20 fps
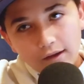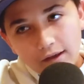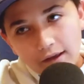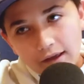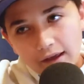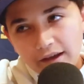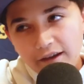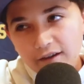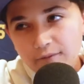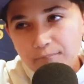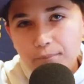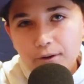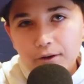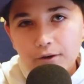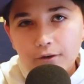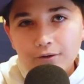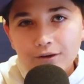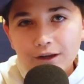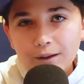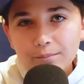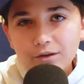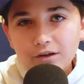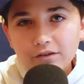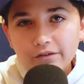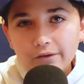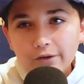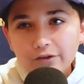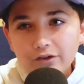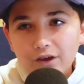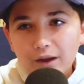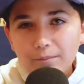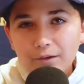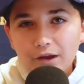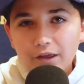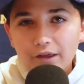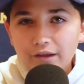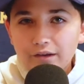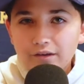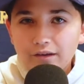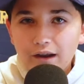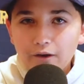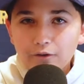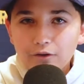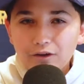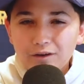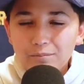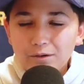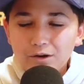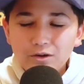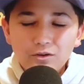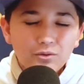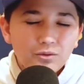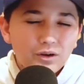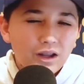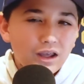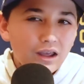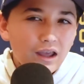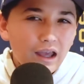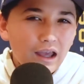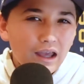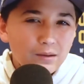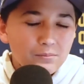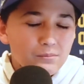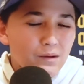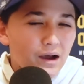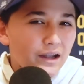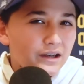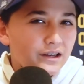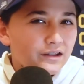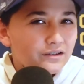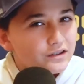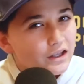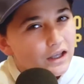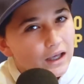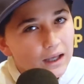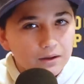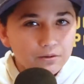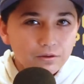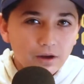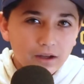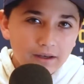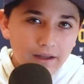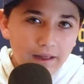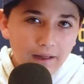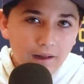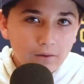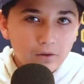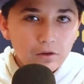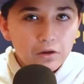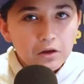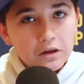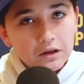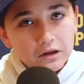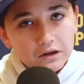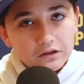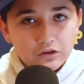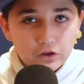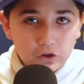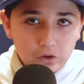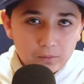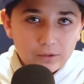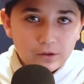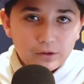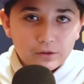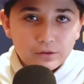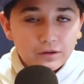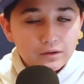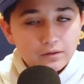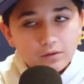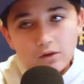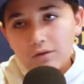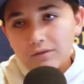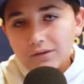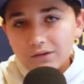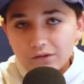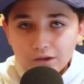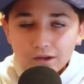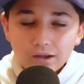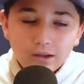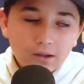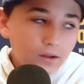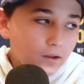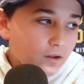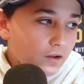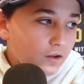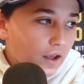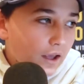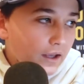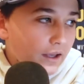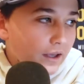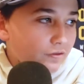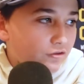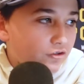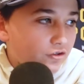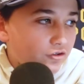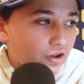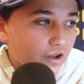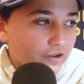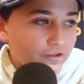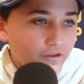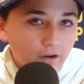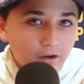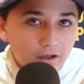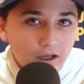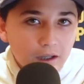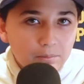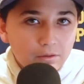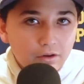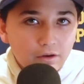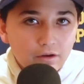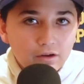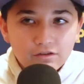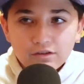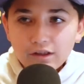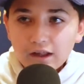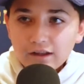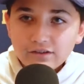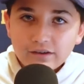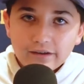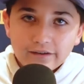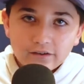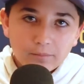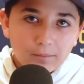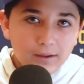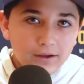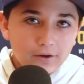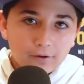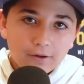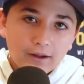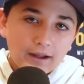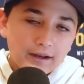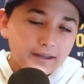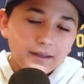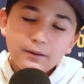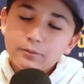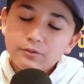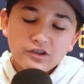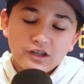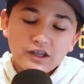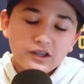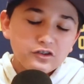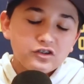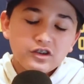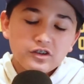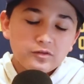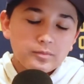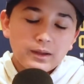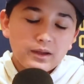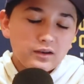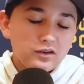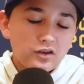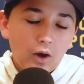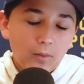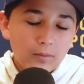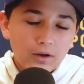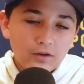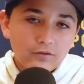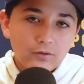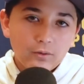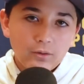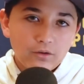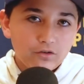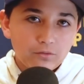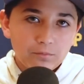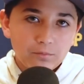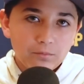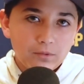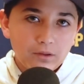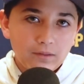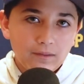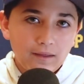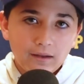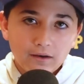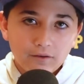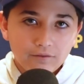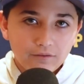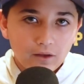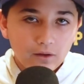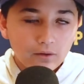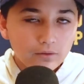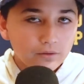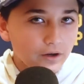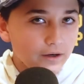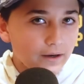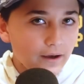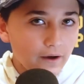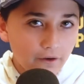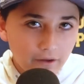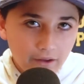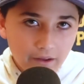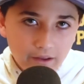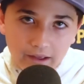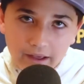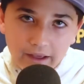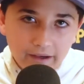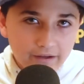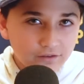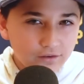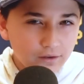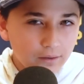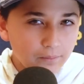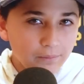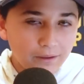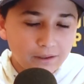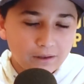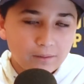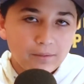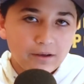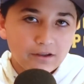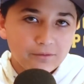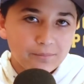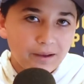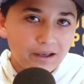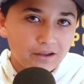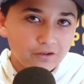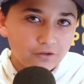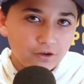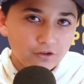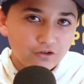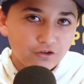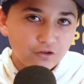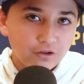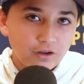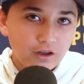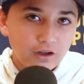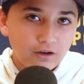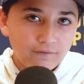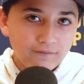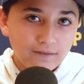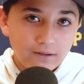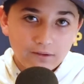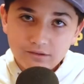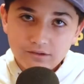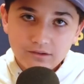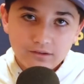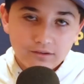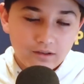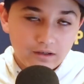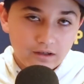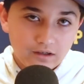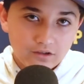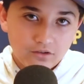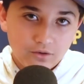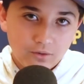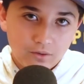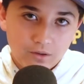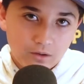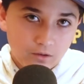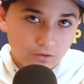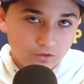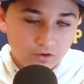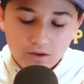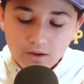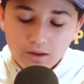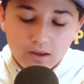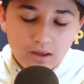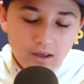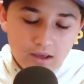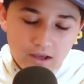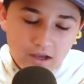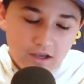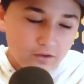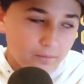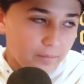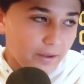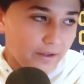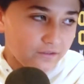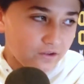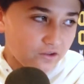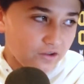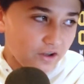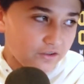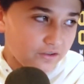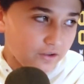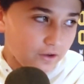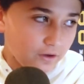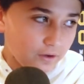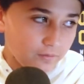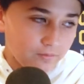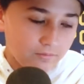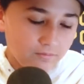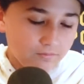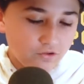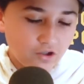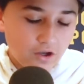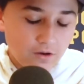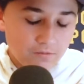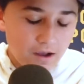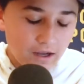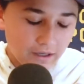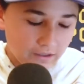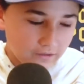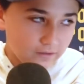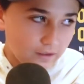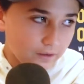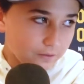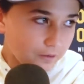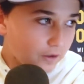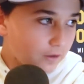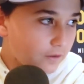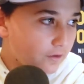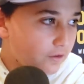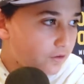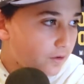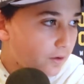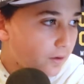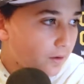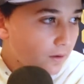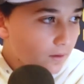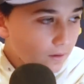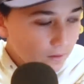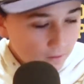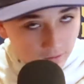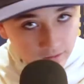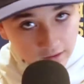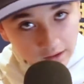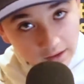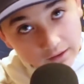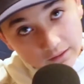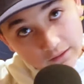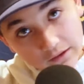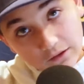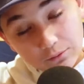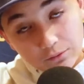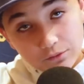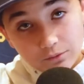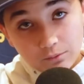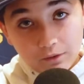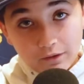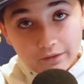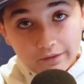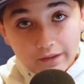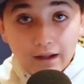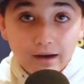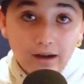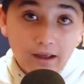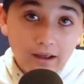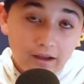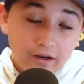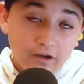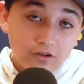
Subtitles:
I gave Burrow an A+ also. I'd probably downgrade Burrow to an A- right now, because Herbert, obviously. I gave Chase Young an A+. That stands to be correct. He's just been a dominant force in the NFL right now. I could see him being the best pass rusher in the NFL in the next 2 years. He's amazing, Chase Young, so I got that right at least. This was one that I